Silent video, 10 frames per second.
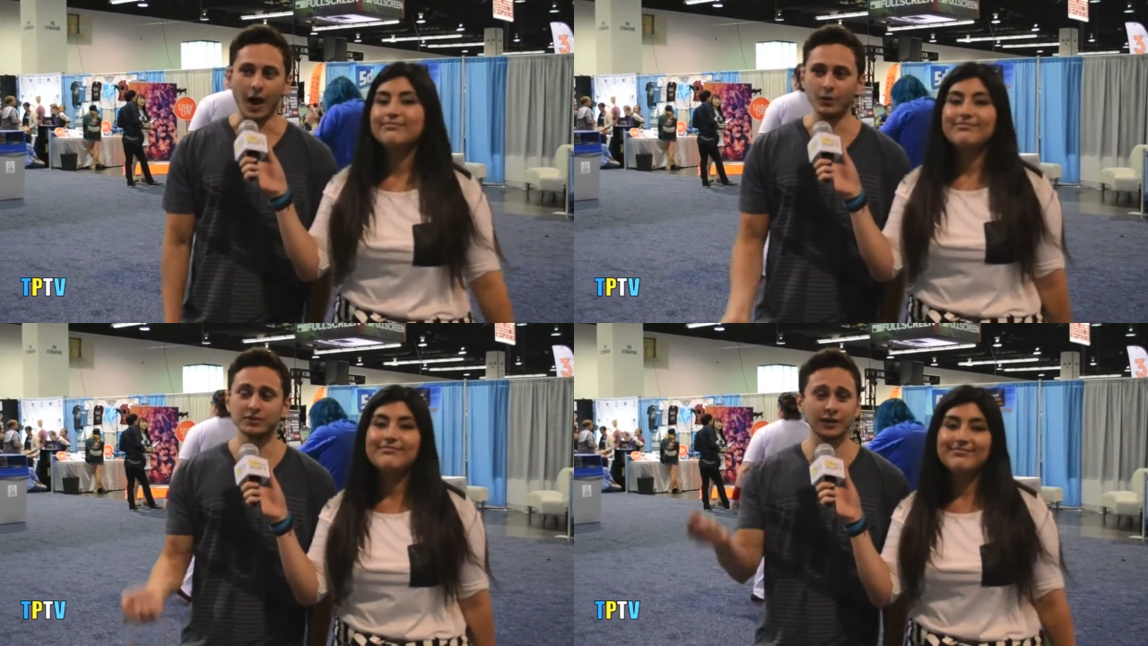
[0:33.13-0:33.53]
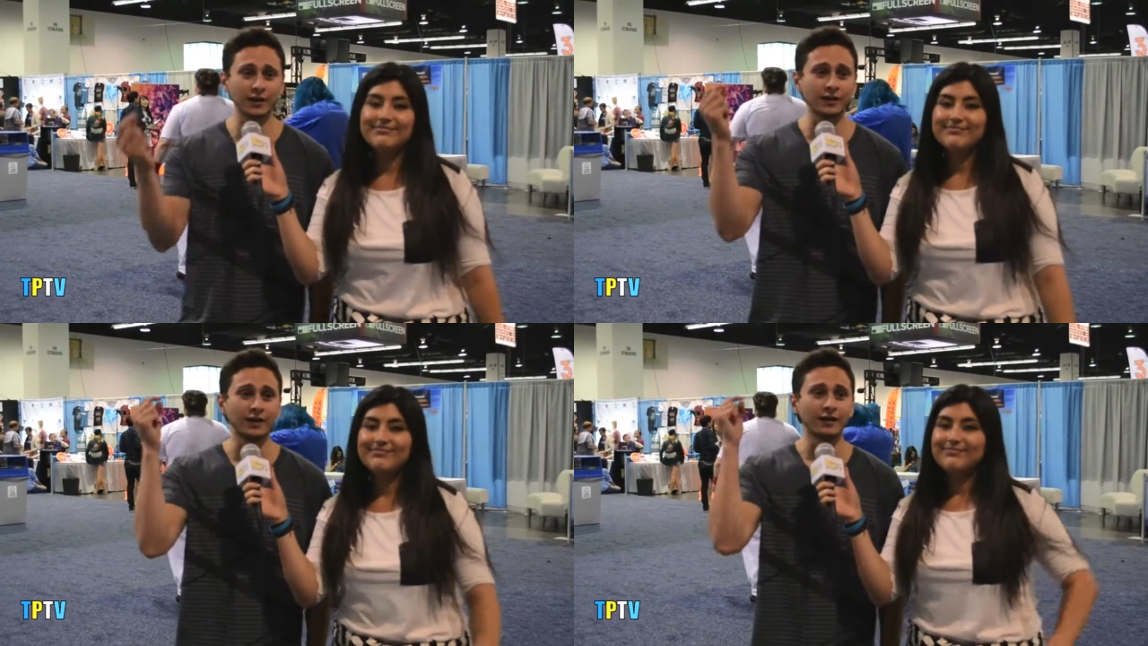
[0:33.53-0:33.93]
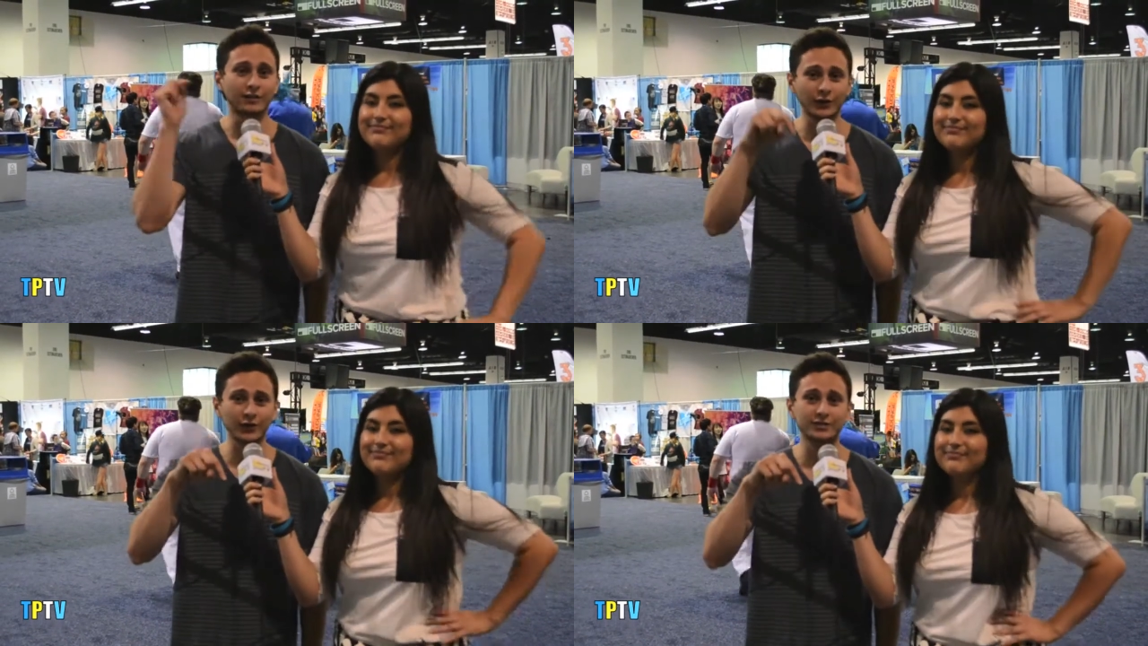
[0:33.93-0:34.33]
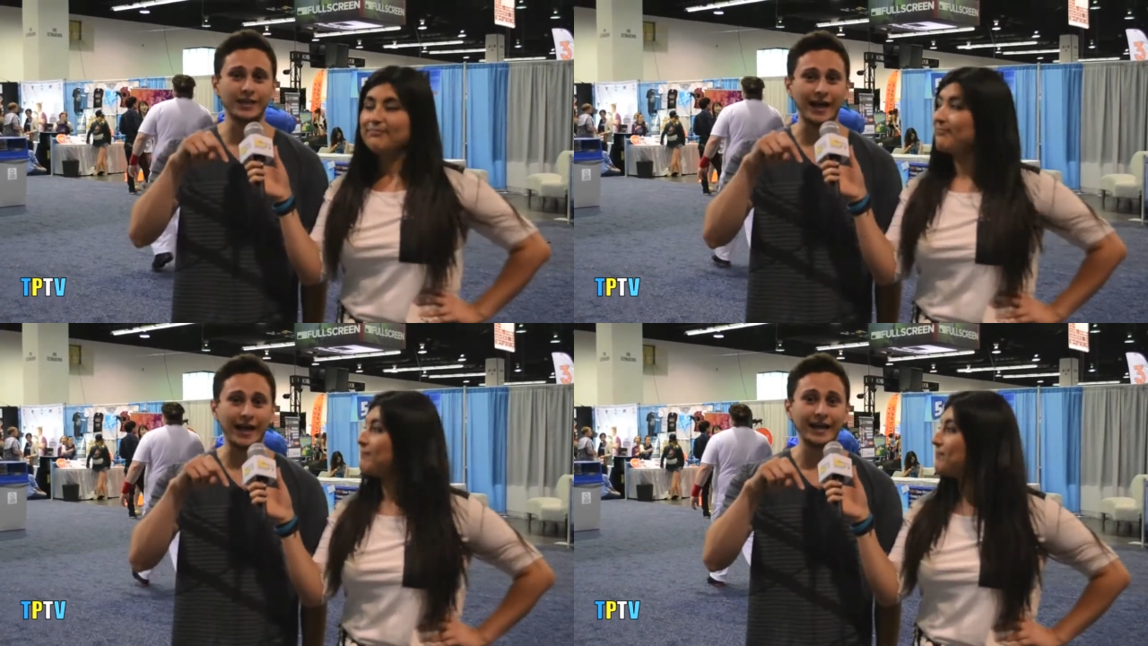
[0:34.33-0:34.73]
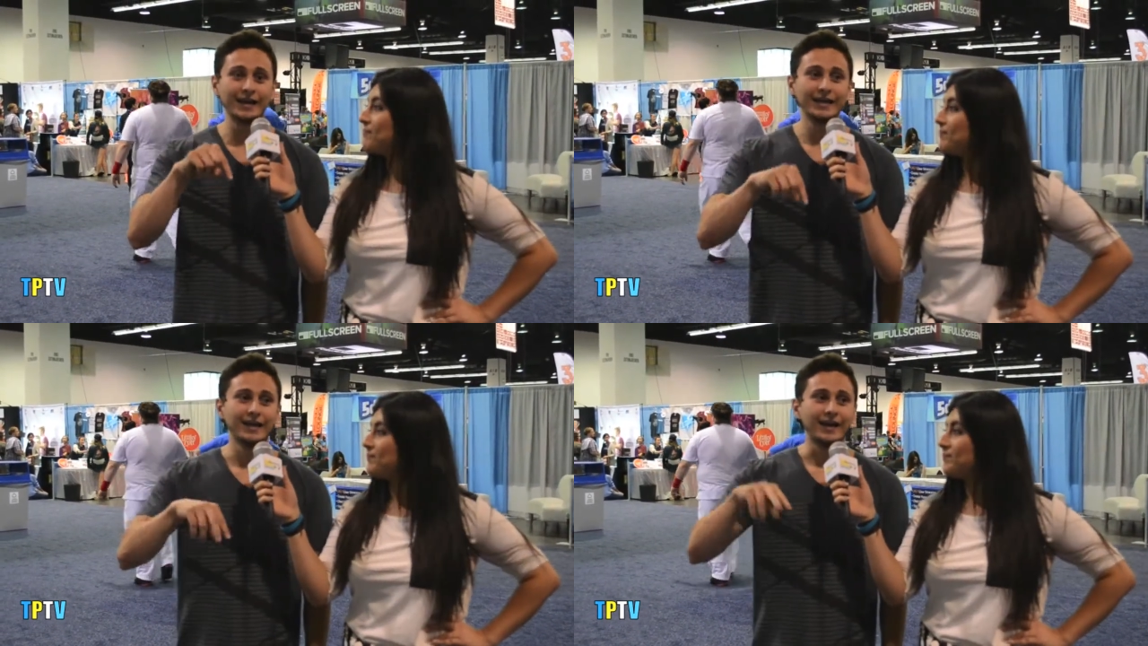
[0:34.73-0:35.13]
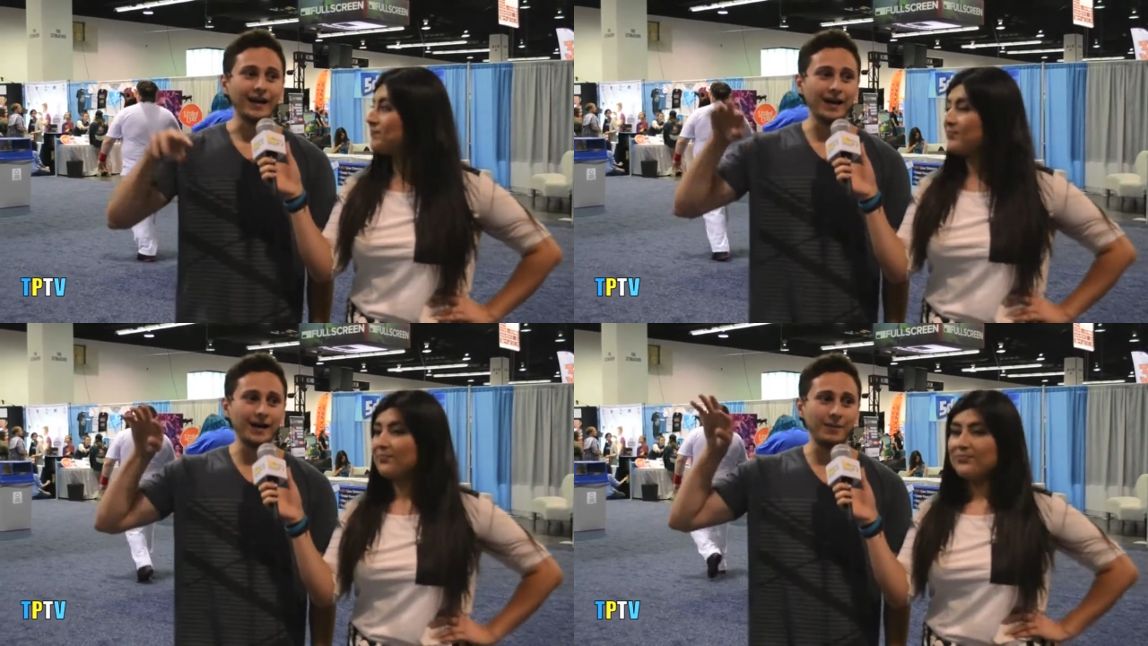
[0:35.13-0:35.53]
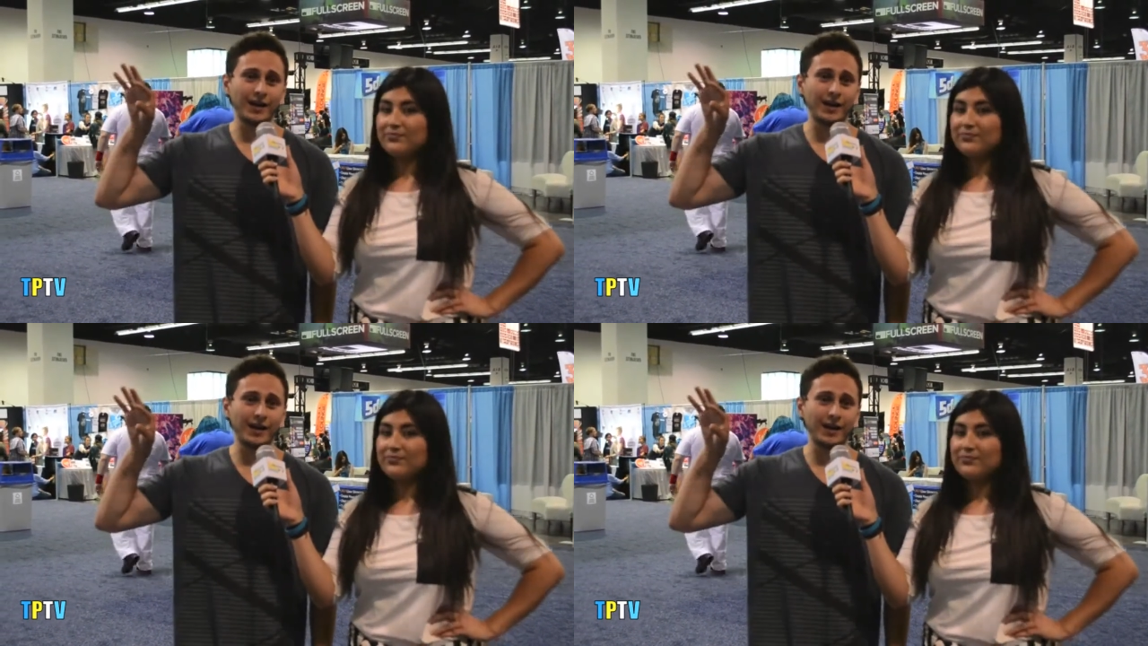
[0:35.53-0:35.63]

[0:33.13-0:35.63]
Speaker 1: I was here Thursday. Um,